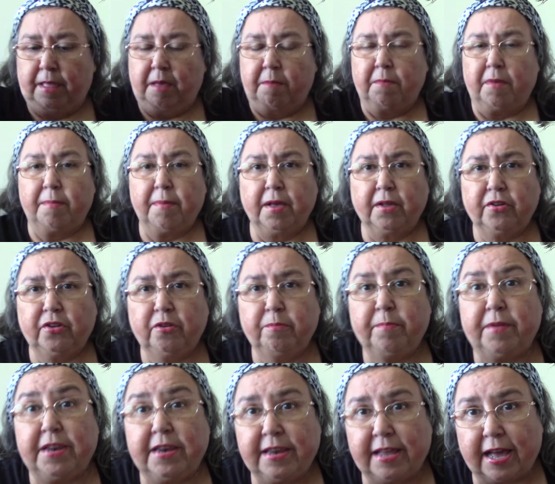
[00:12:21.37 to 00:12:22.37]
Maybe I'll do a
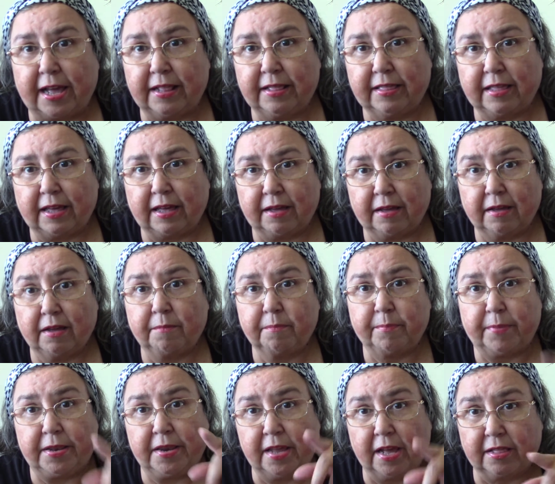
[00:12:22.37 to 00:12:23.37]
piñata
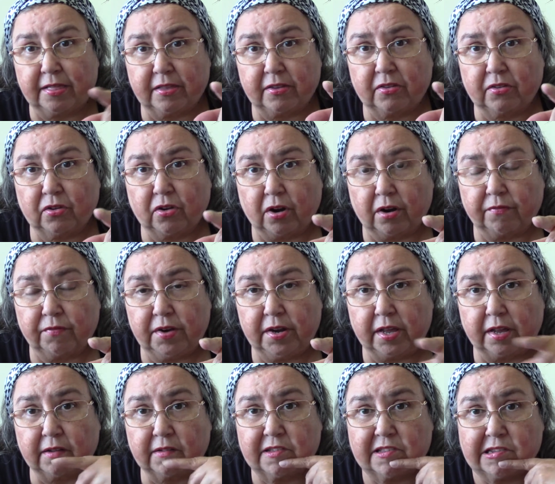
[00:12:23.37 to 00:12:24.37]
scarf
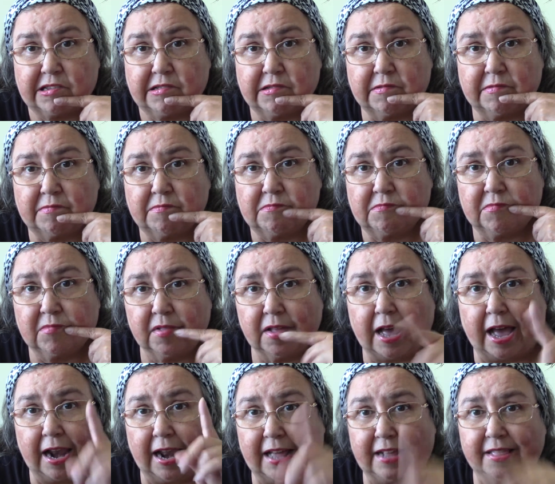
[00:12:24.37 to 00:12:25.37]
next.
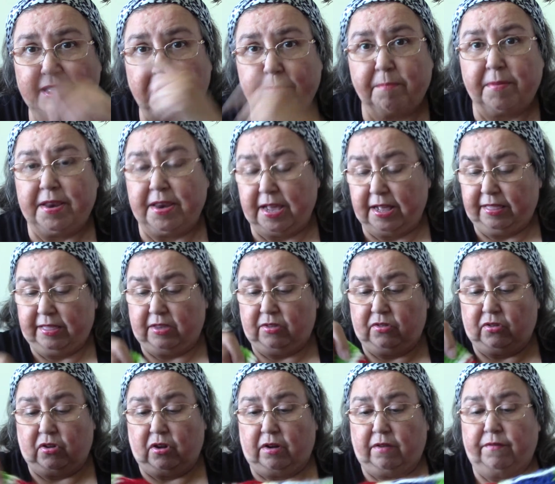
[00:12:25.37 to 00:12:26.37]
I like that piñata
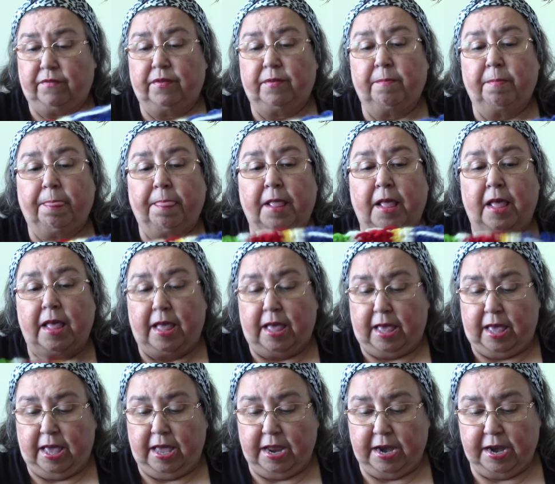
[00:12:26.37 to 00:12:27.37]
scarf.
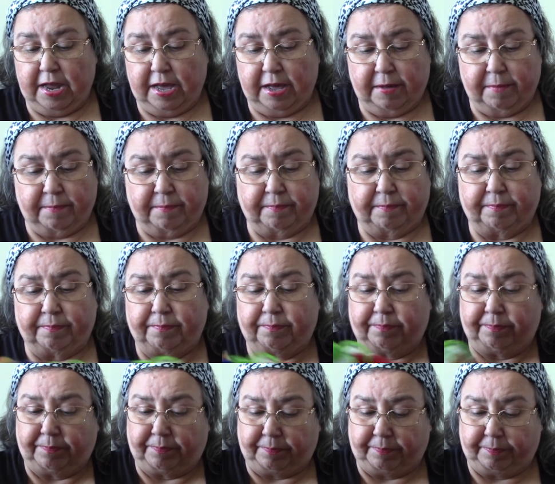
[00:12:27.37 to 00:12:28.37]
And
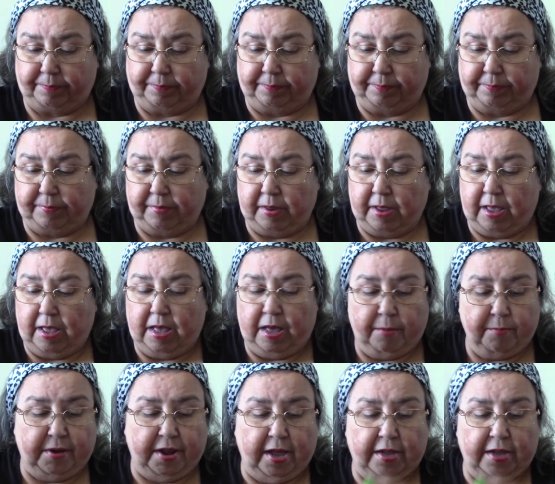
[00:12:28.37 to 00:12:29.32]
but